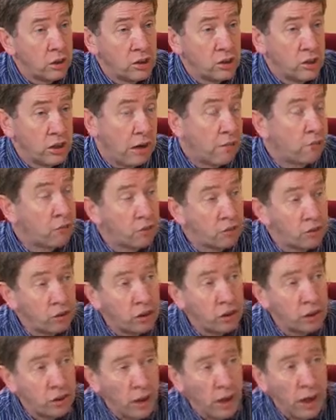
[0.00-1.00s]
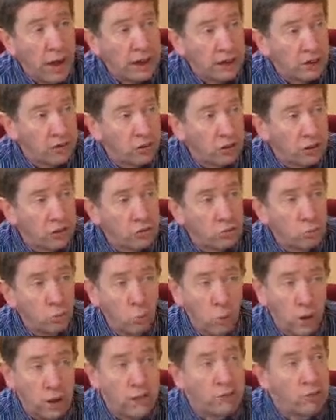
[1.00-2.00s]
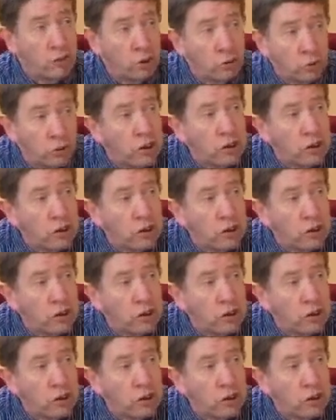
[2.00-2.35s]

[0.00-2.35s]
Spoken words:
is guarantee that access whenever you